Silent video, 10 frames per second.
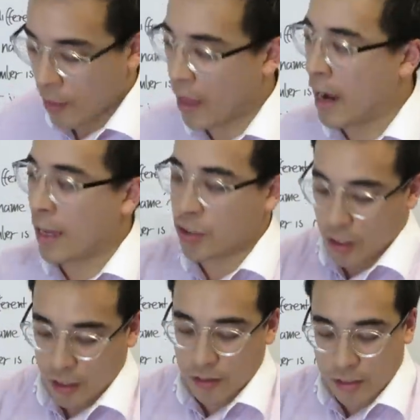That action
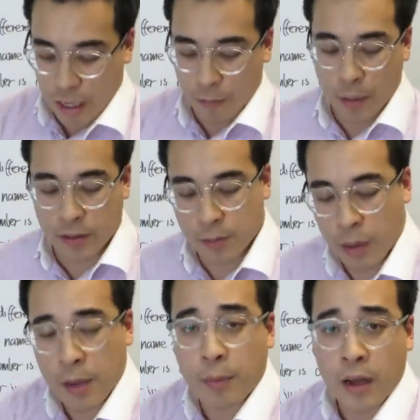in itself, pen to
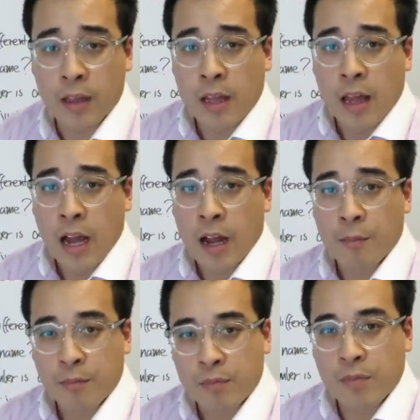paper,
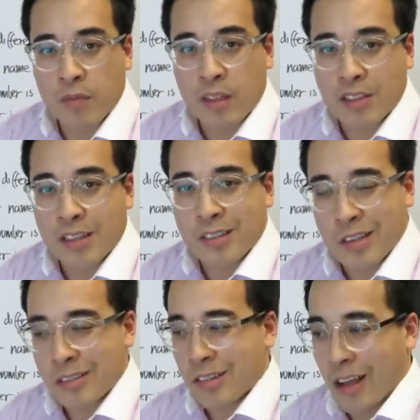
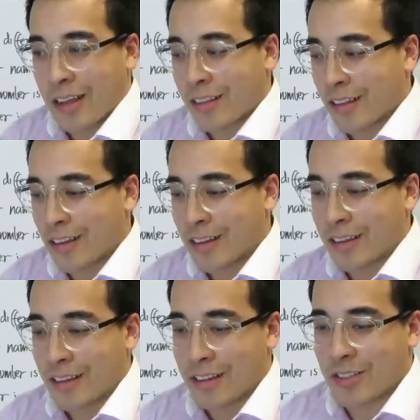It's like
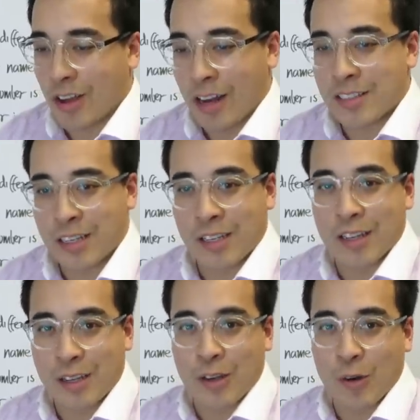the silence
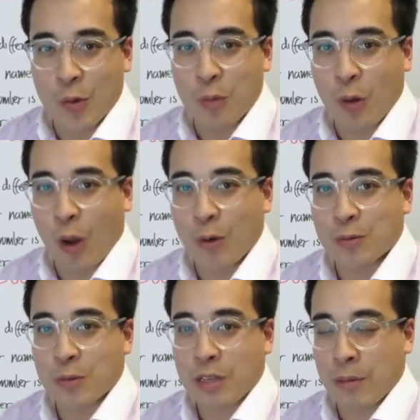in a normal
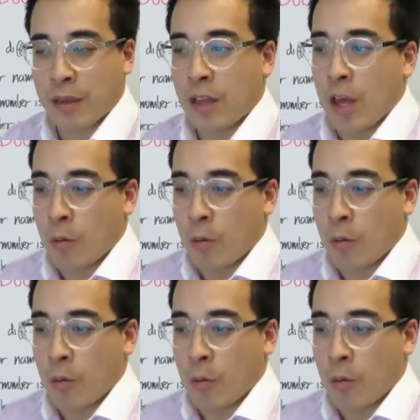close or something.